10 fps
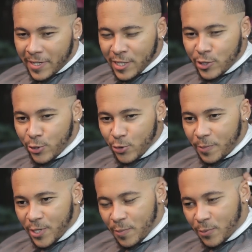But there's
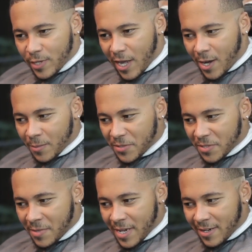two people that come
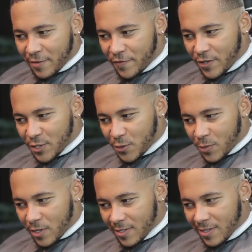to mind. The first
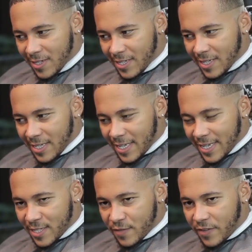one
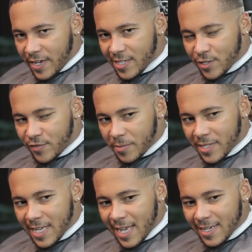is Vanessa from
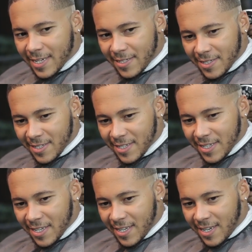The Saturdays.
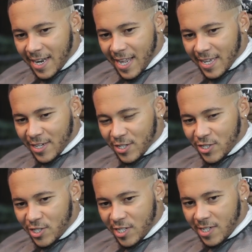Like,
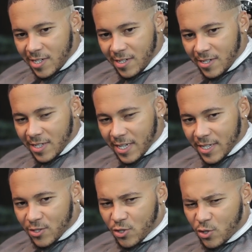she
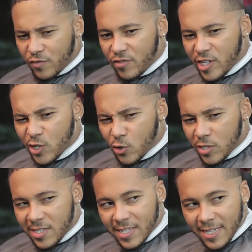is just got really
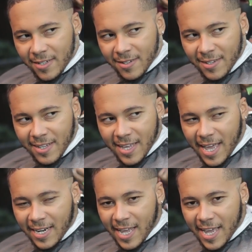good skin,
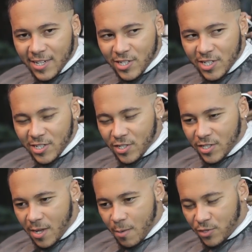and like, she's
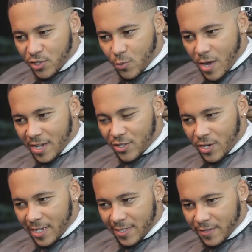just she's quite
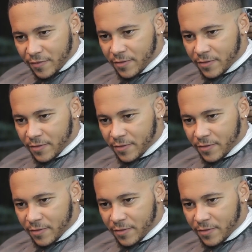attractive.